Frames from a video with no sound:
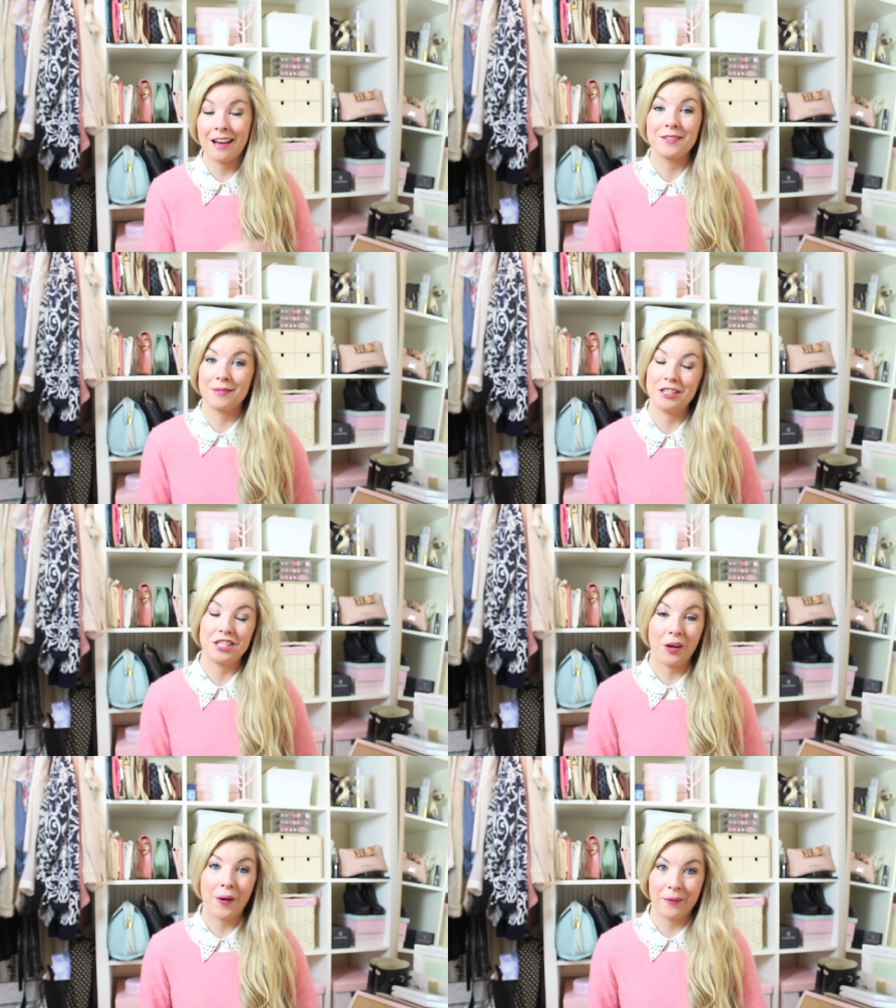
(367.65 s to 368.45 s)
That was when
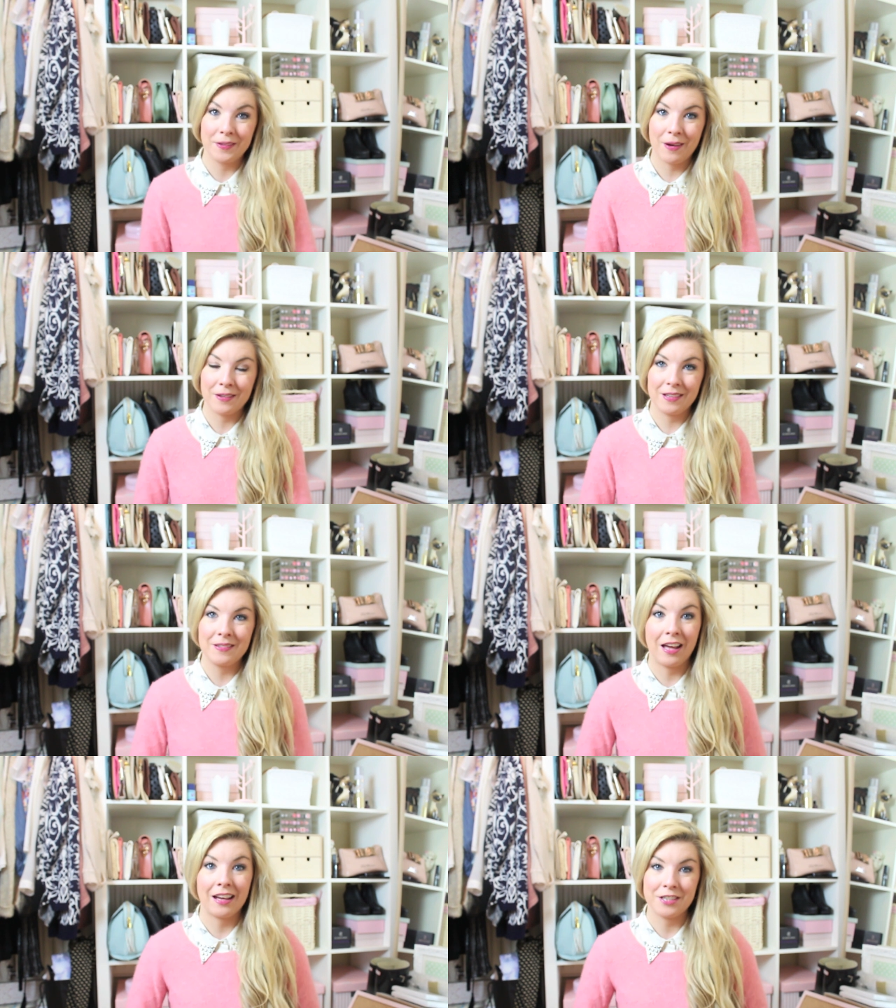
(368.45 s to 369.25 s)
she got ill as well, so
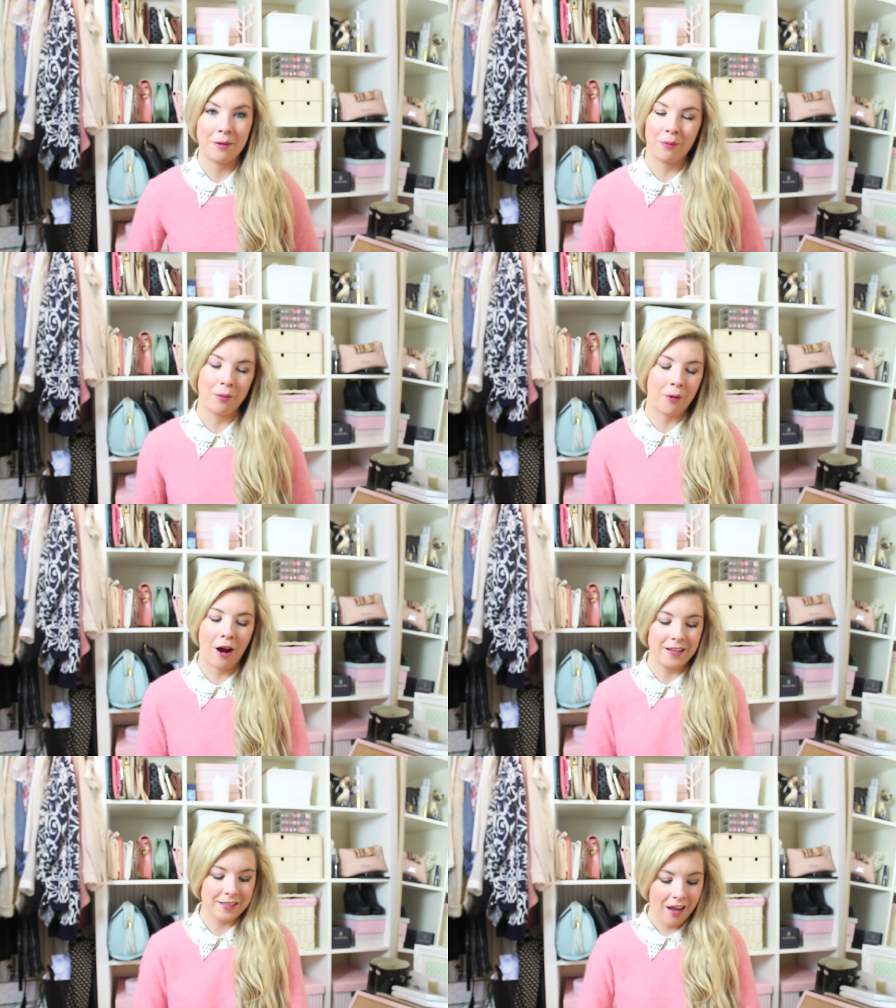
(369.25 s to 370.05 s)
it was like double the
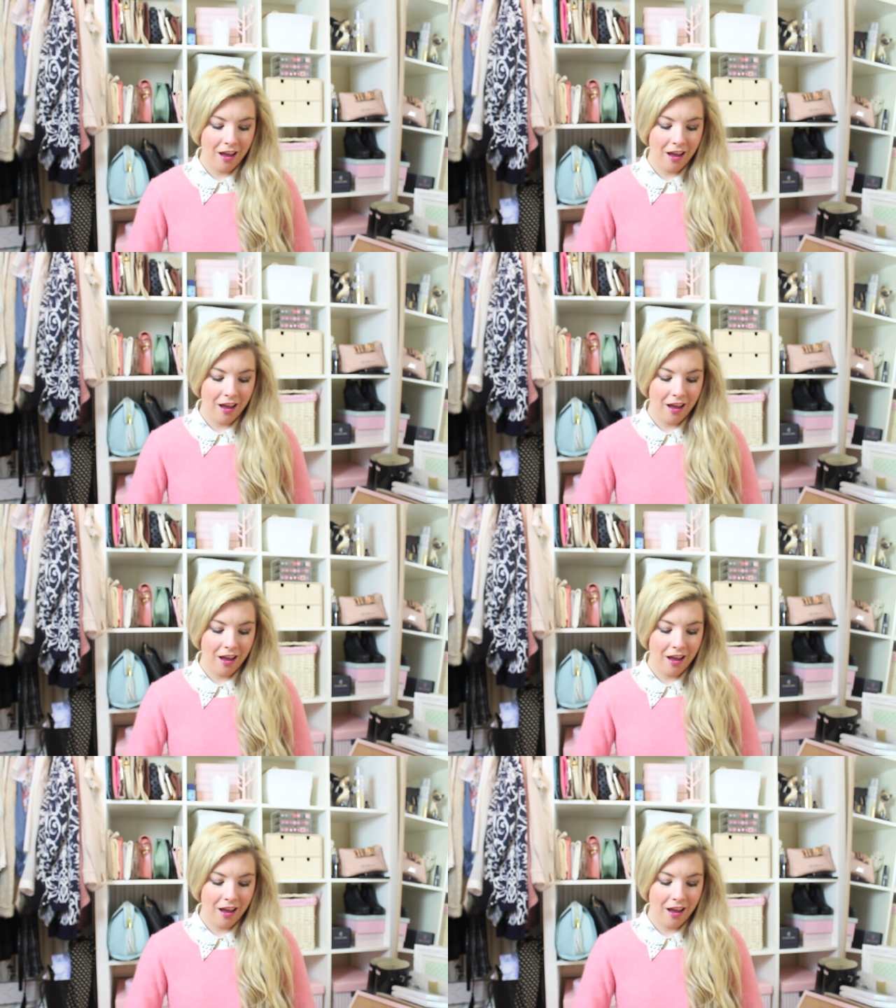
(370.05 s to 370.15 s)
price.